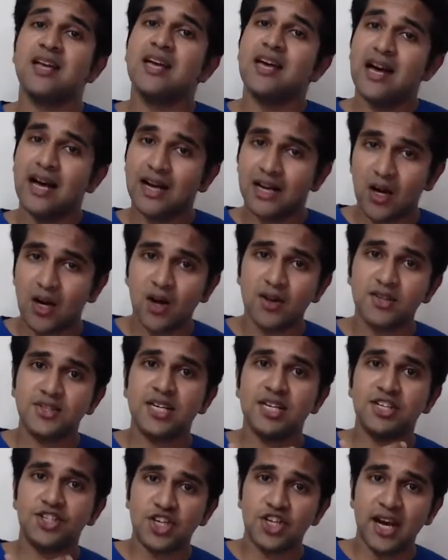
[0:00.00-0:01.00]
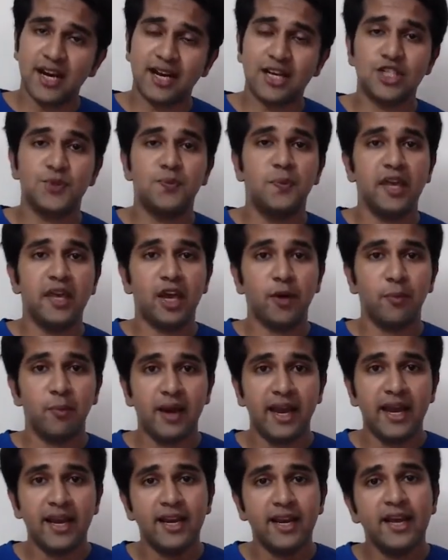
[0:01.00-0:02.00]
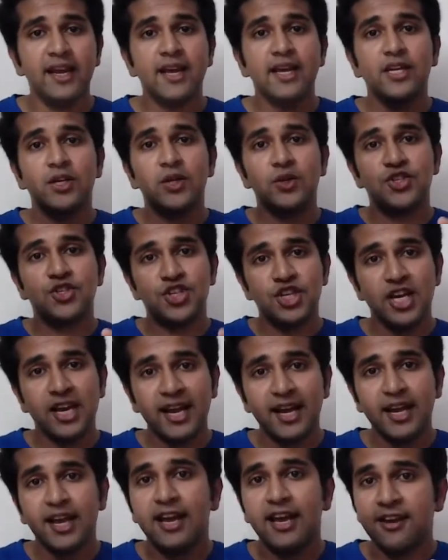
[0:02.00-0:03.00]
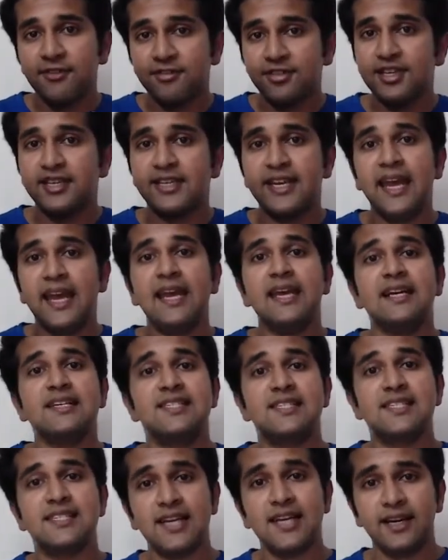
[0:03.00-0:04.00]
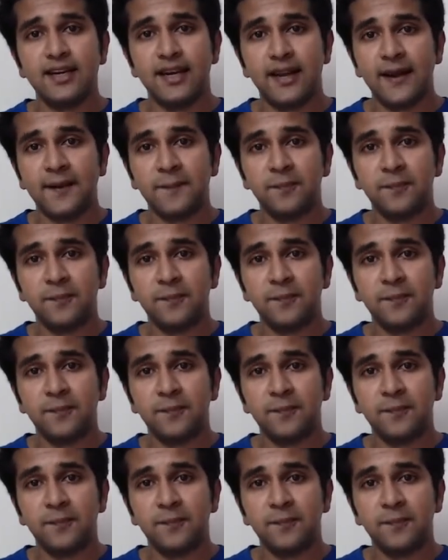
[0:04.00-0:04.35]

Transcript: A constant check is being made to check if the day is Sunday.